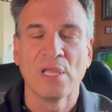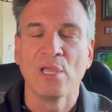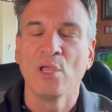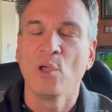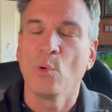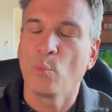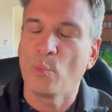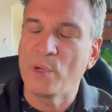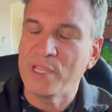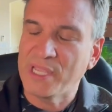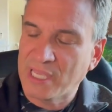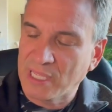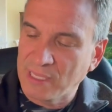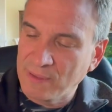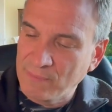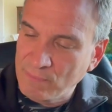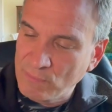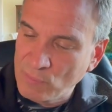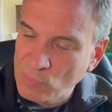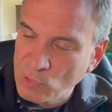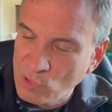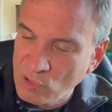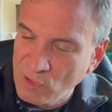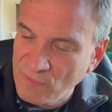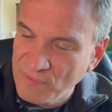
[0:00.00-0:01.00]
We can
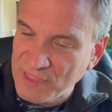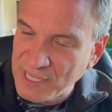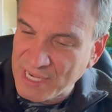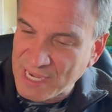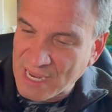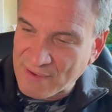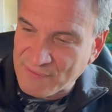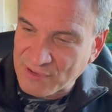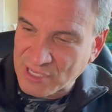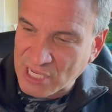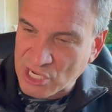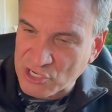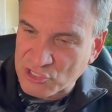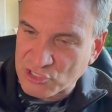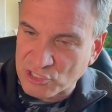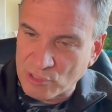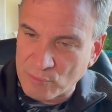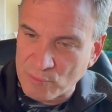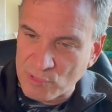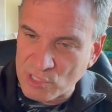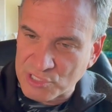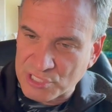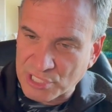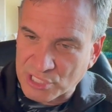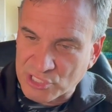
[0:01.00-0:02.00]
move the navigation or
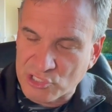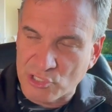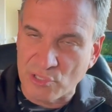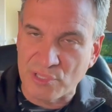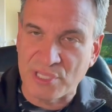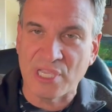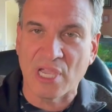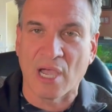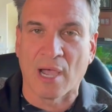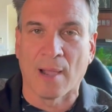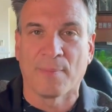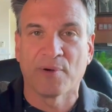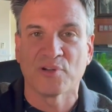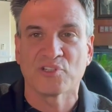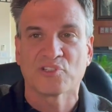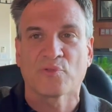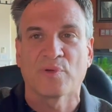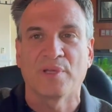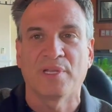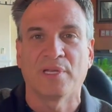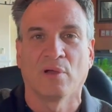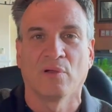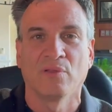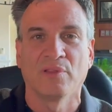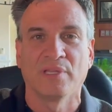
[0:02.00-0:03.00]
music to the upper
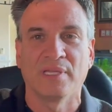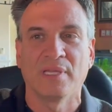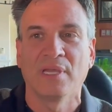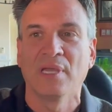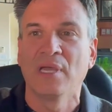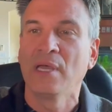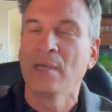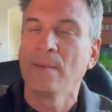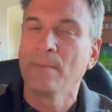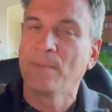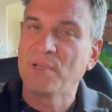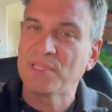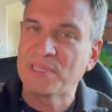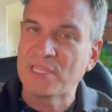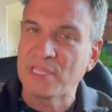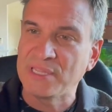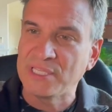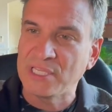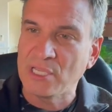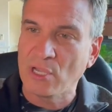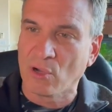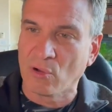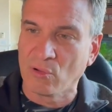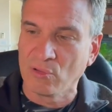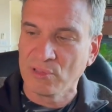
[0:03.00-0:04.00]
screen only, but then
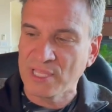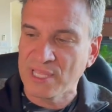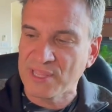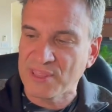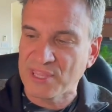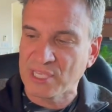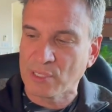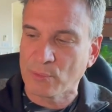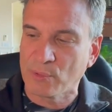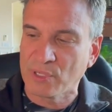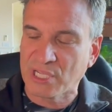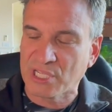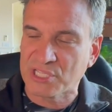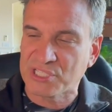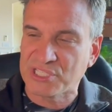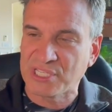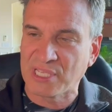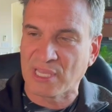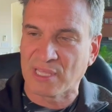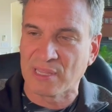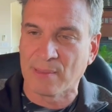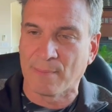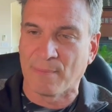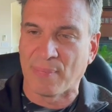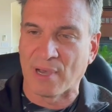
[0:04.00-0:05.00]
the only thing we could see
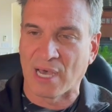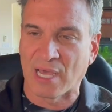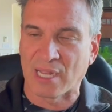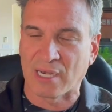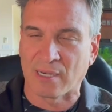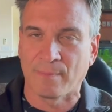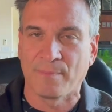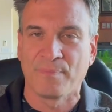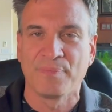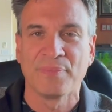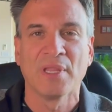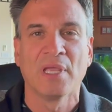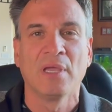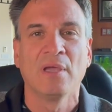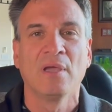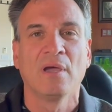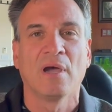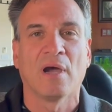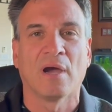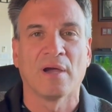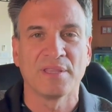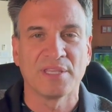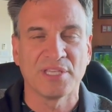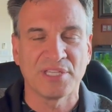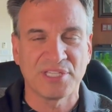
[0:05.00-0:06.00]
on the bottom
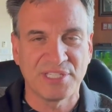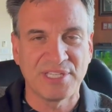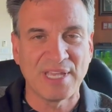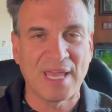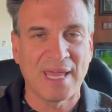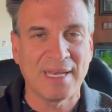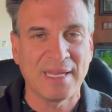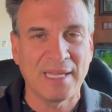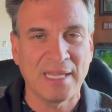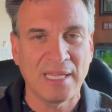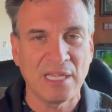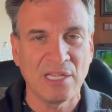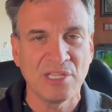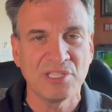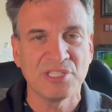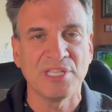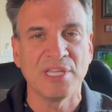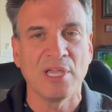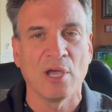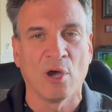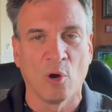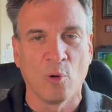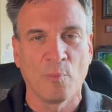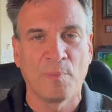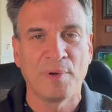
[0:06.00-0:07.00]
are the settings, the
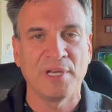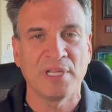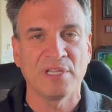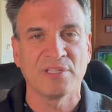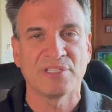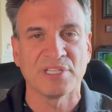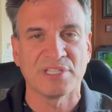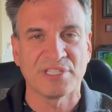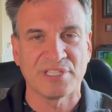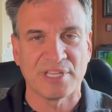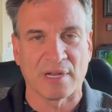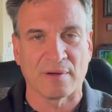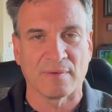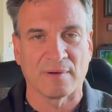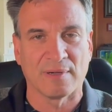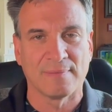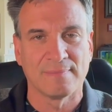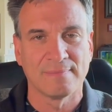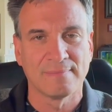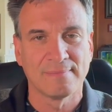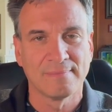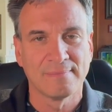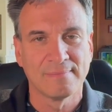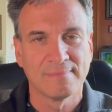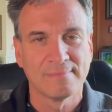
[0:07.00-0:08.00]
openings, etc.
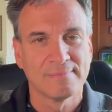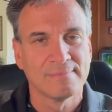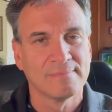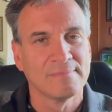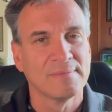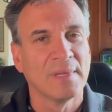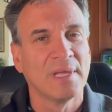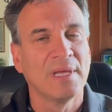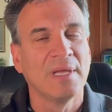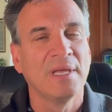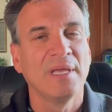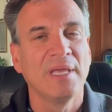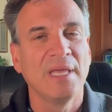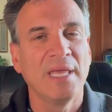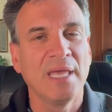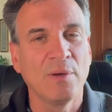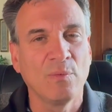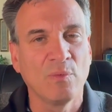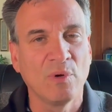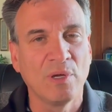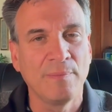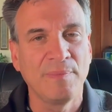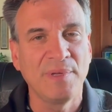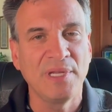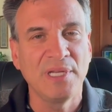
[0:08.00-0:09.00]
It
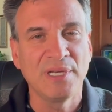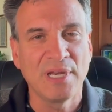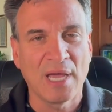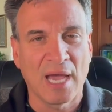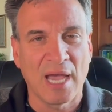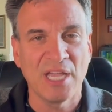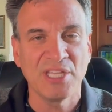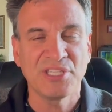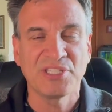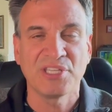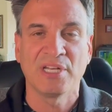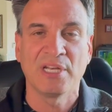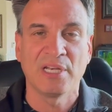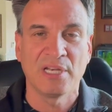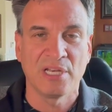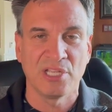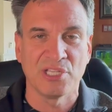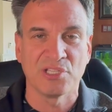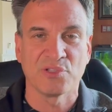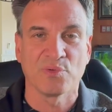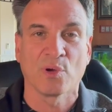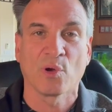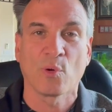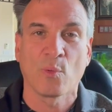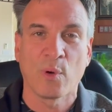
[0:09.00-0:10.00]
would be nice, and it
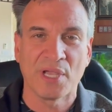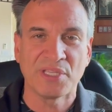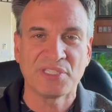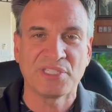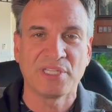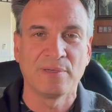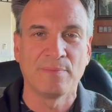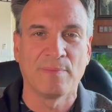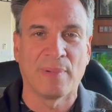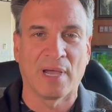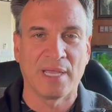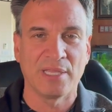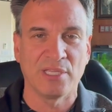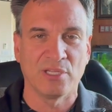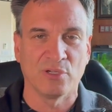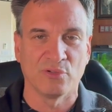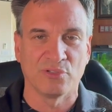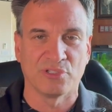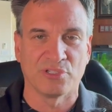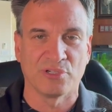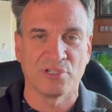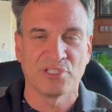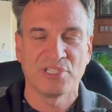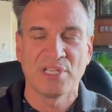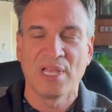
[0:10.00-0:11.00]
is requested by
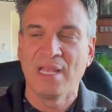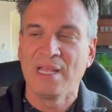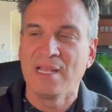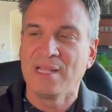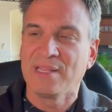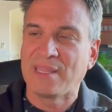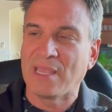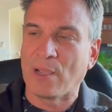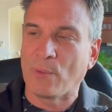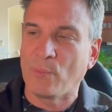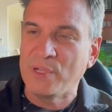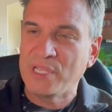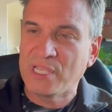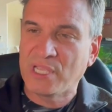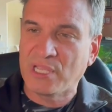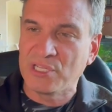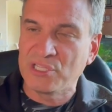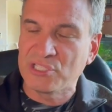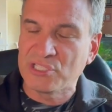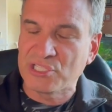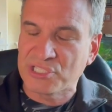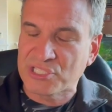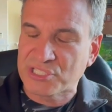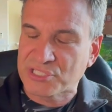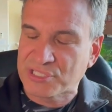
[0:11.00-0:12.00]
users, that we can
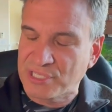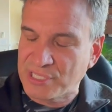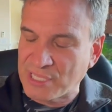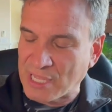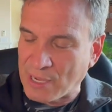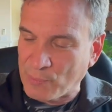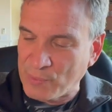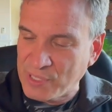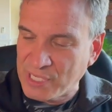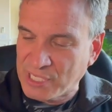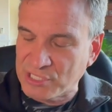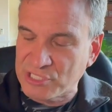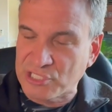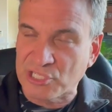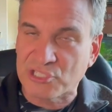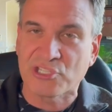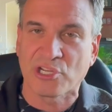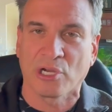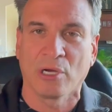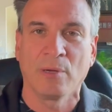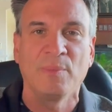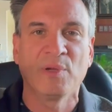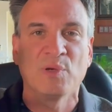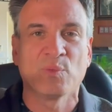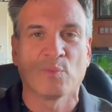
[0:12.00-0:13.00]

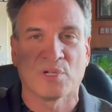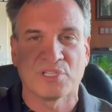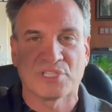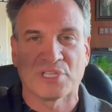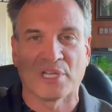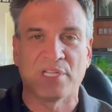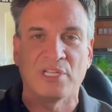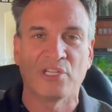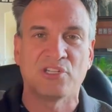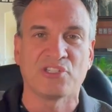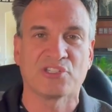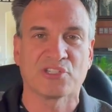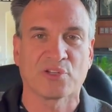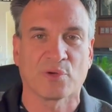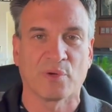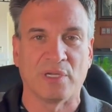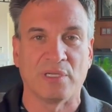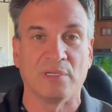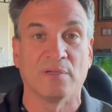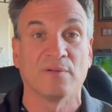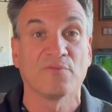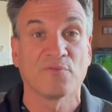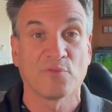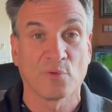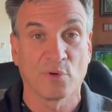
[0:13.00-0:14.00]
determine what's on each screen.
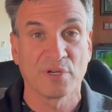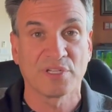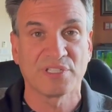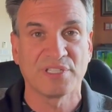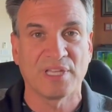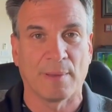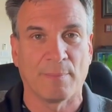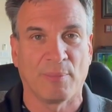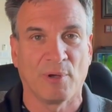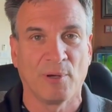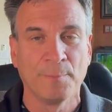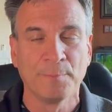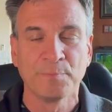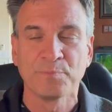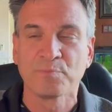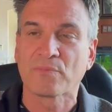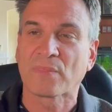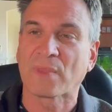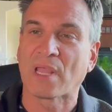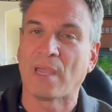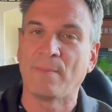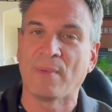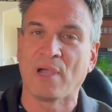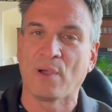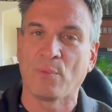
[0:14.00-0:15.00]
For example,
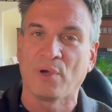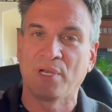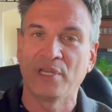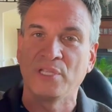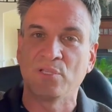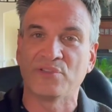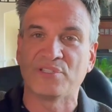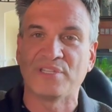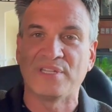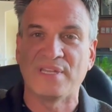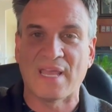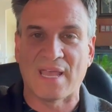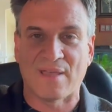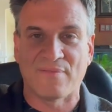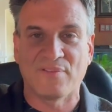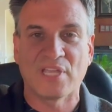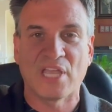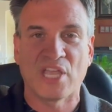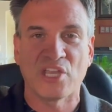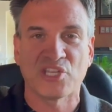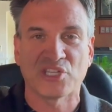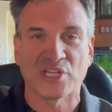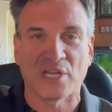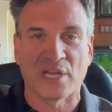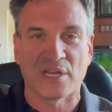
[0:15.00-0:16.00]
I might want to use
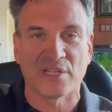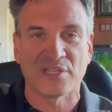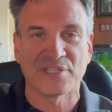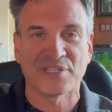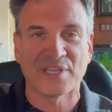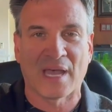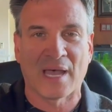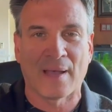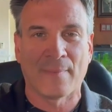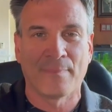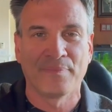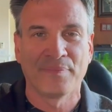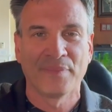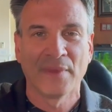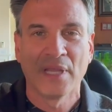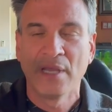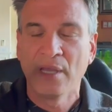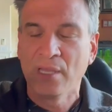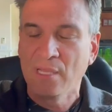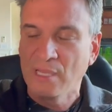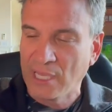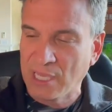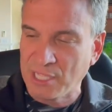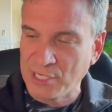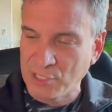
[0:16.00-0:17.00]
navigation on the top
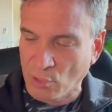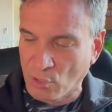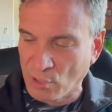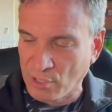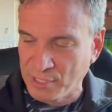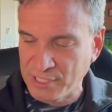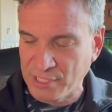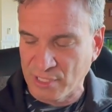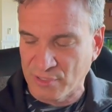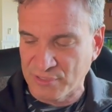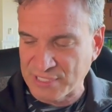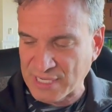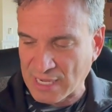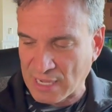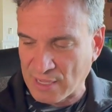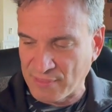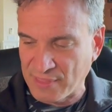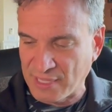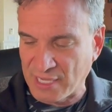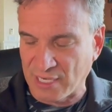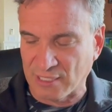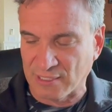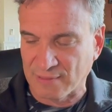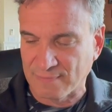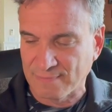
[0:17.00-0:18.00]
and audio down
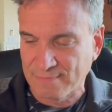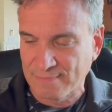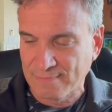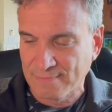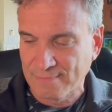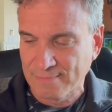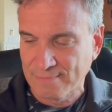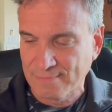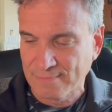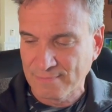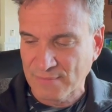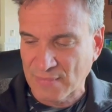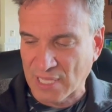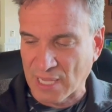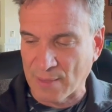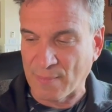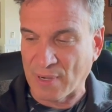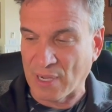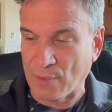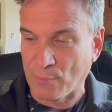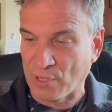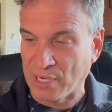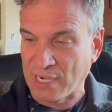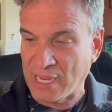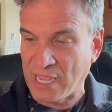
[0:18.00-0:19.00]
there. I
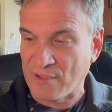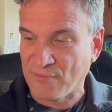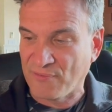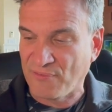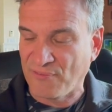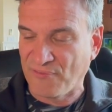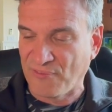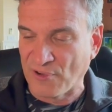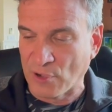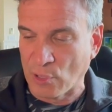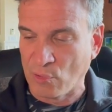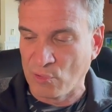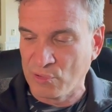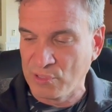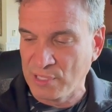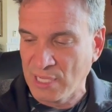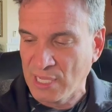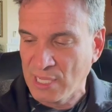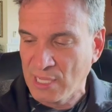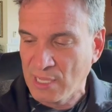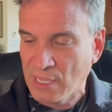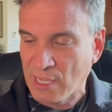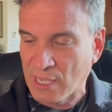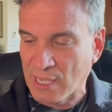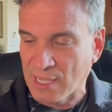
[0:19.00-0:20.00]
might want to have phone
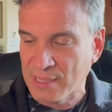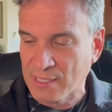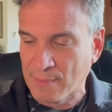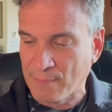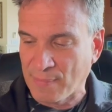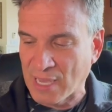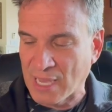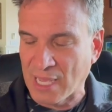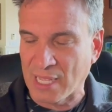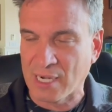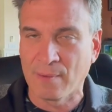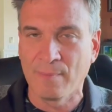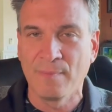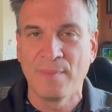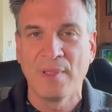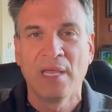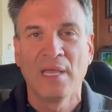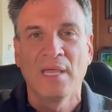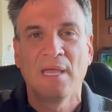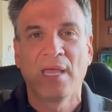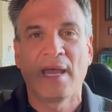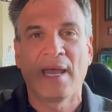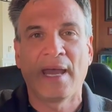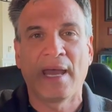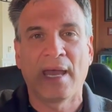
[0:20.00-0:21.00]
on the bottom
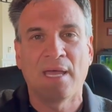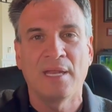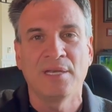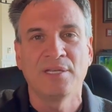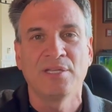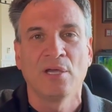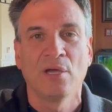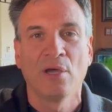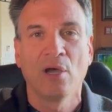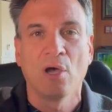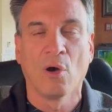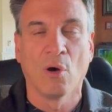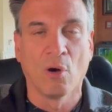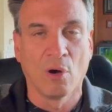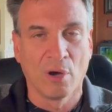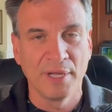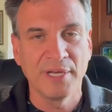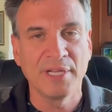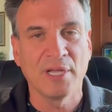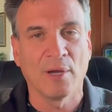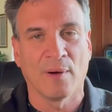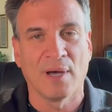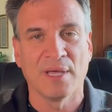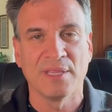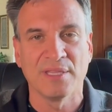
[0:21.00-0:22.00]
and
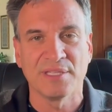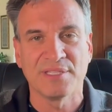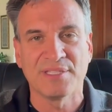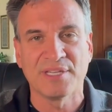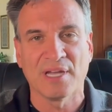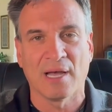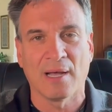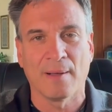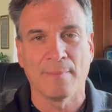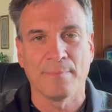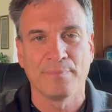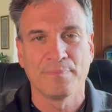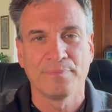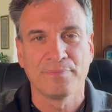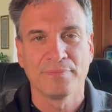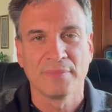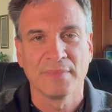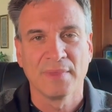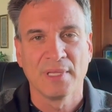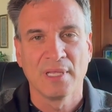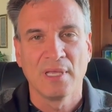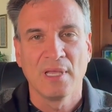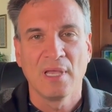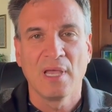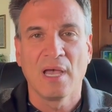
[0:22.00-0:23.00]
audio on the top.
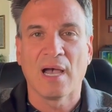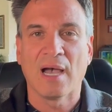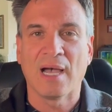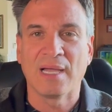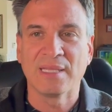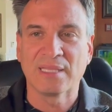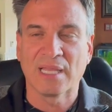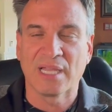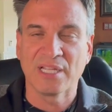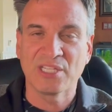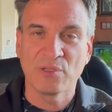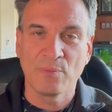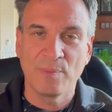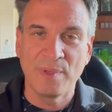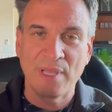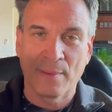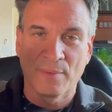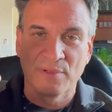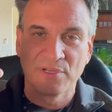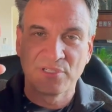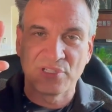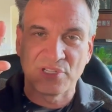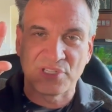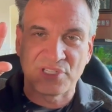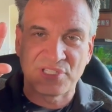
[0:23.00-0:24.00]
I'd like to be able
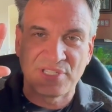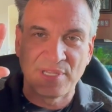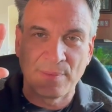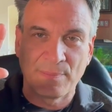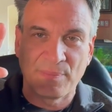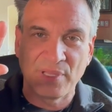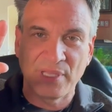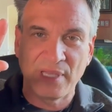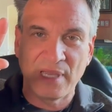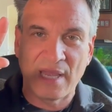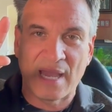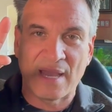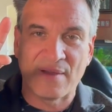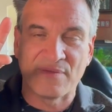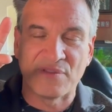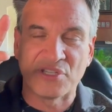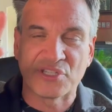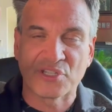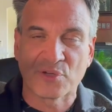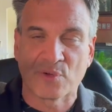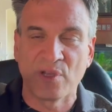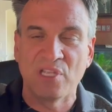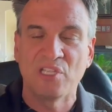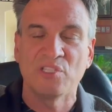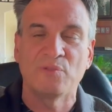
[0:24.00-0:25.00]
to just simply have the
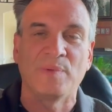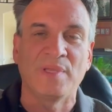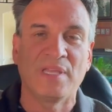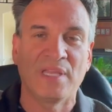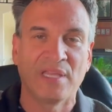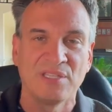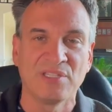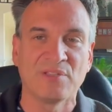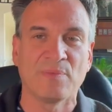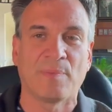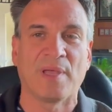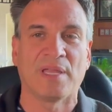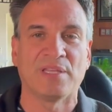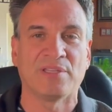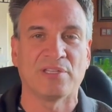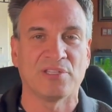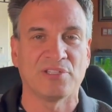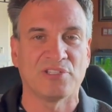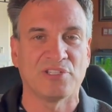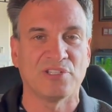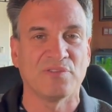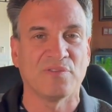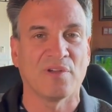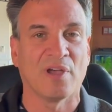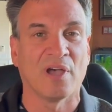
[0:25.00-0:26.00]
screens be
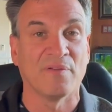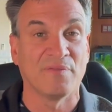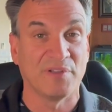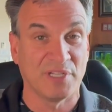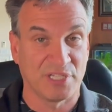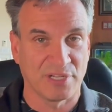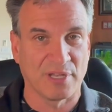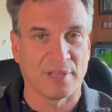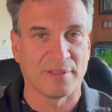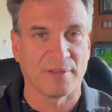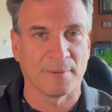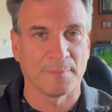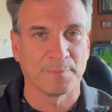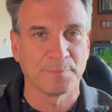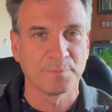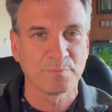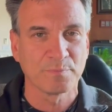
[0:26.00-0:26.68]
independent of each other.